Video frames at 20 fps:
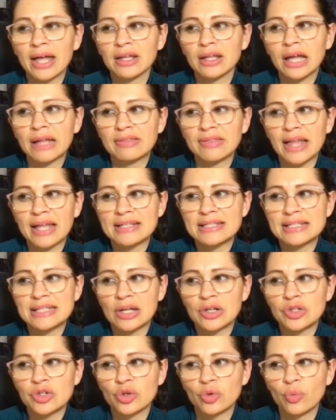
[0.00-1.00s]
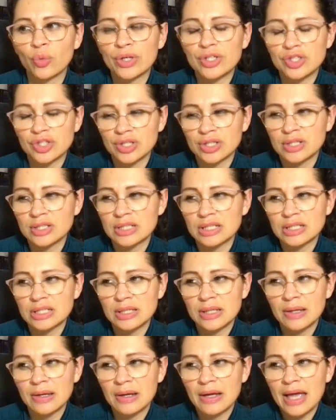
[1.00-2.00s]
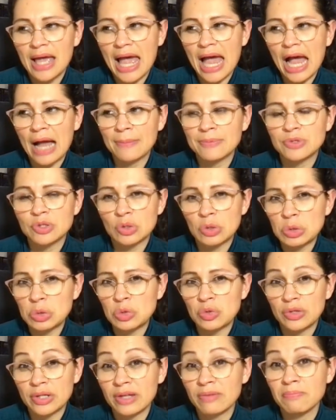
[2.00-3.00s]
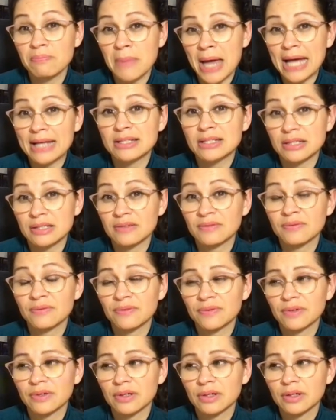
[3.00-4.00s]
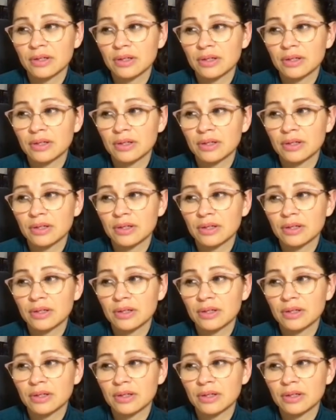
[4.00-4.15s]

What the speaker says: that center, which is absolutely massive,